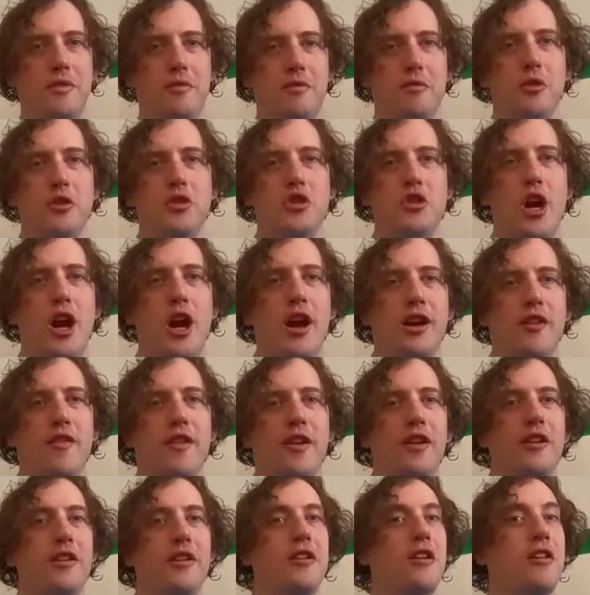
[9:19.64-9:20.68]
we're sharing a
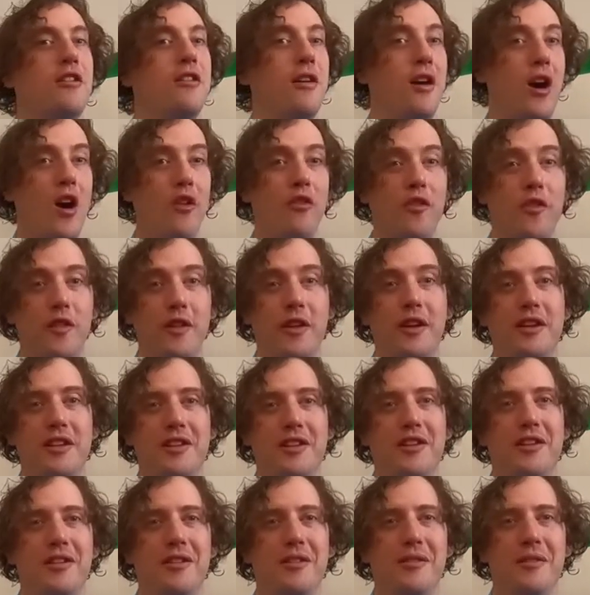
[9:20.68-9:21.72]
video, hopefully
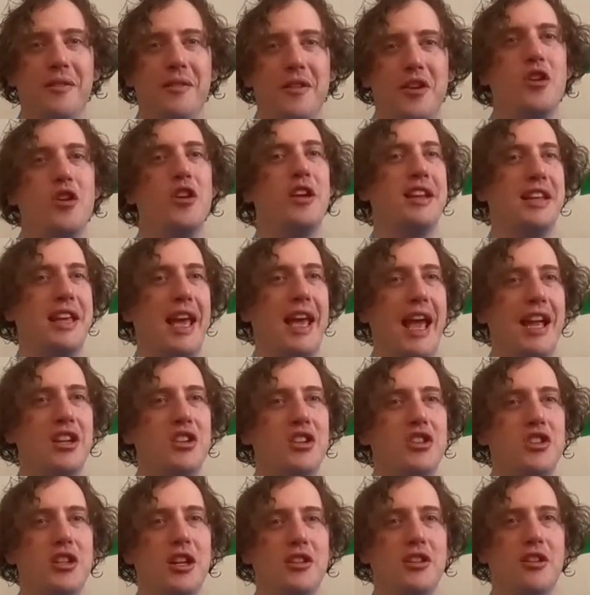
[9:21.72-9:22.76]
you're
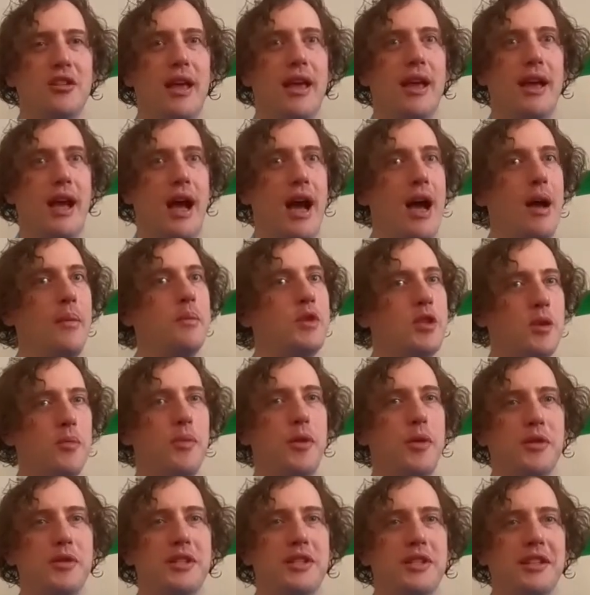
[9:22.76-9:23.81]
engaged and you're like, I'm
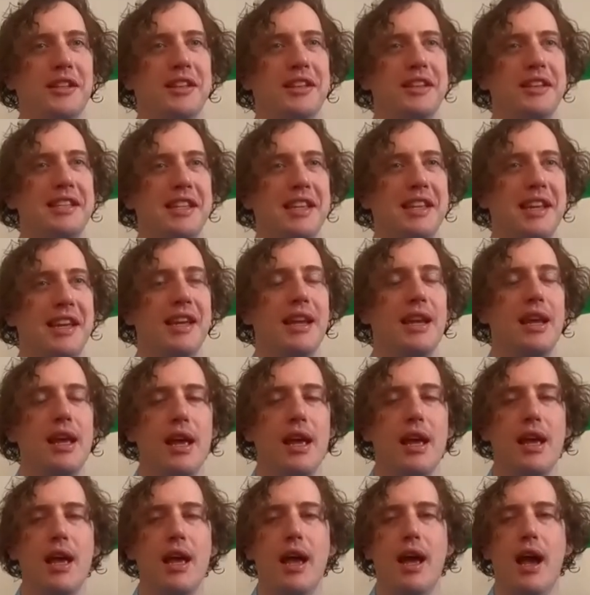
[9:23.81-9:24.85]
supposed to listen.
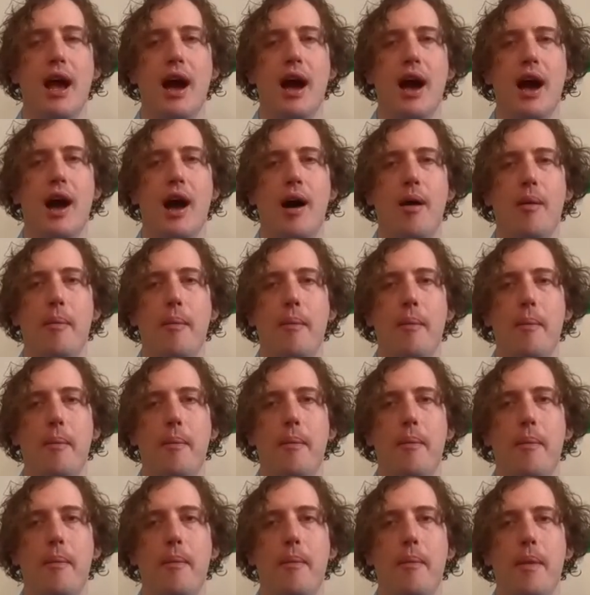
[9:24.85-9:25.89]

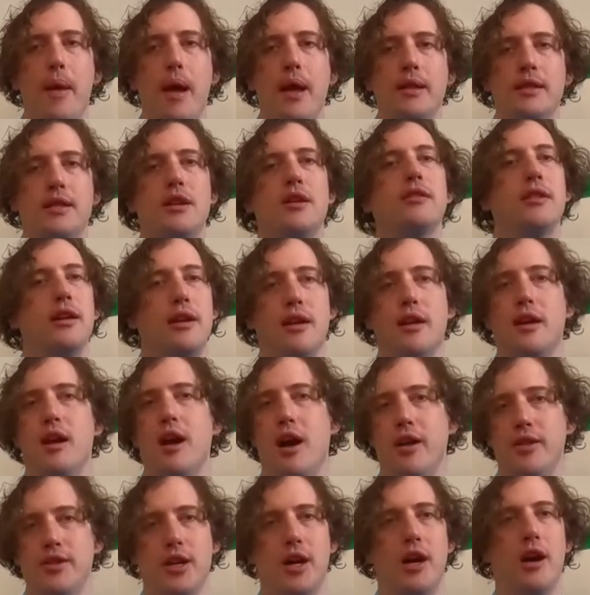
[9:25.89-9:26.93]
And certainly at a
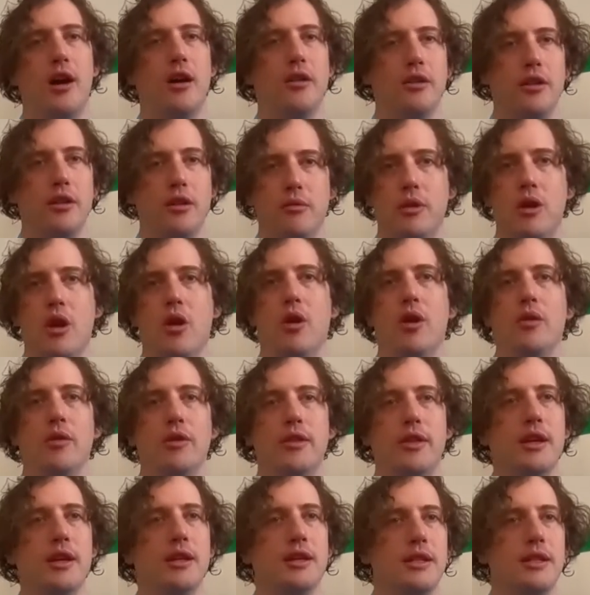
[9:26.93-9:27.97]
concert hall, you go in
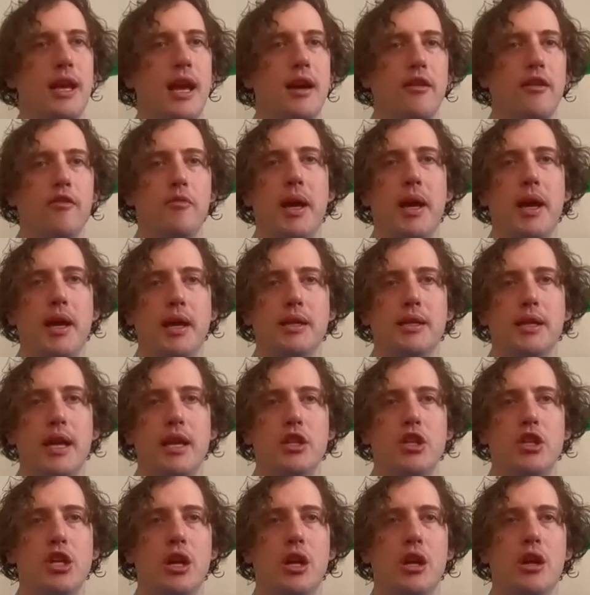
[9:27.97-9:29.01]
with the intent of paying
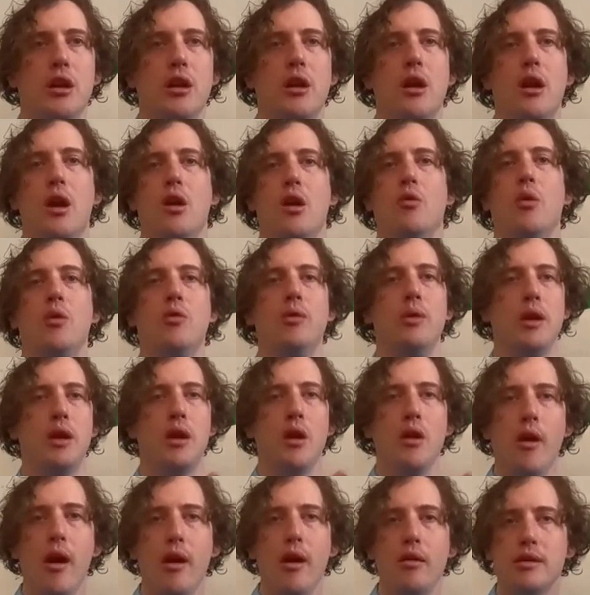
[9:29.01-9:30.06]
attention. When we
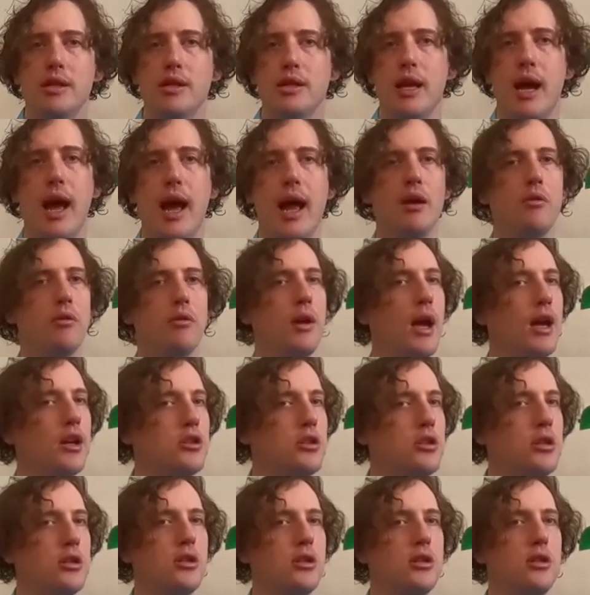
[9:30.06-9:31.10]
go outside,
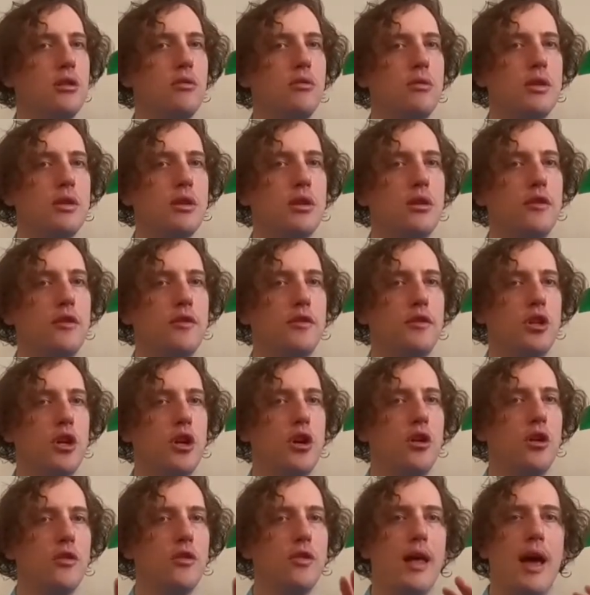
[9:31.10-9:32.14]
we sort of
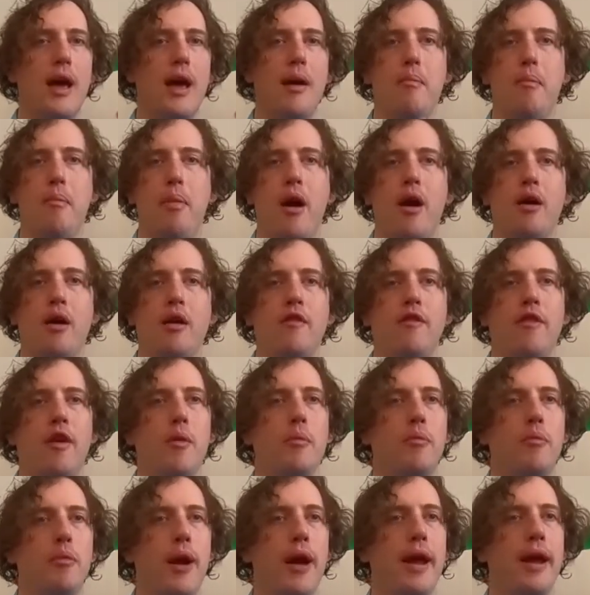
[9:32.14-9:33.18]
turn that part of our
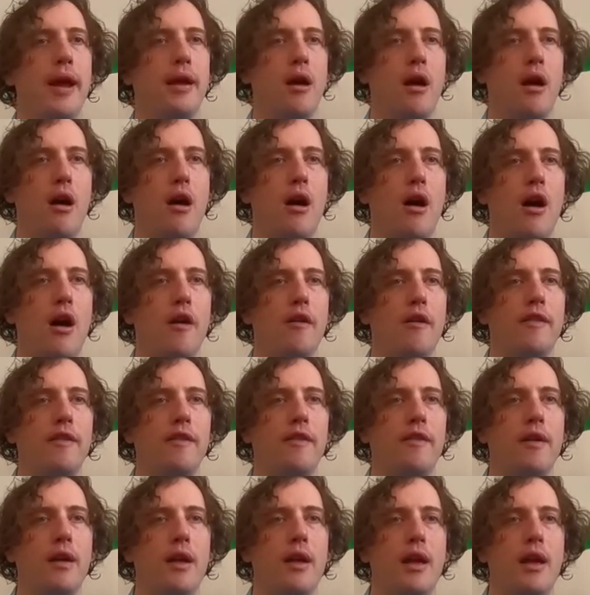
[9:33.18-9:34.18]
brain off.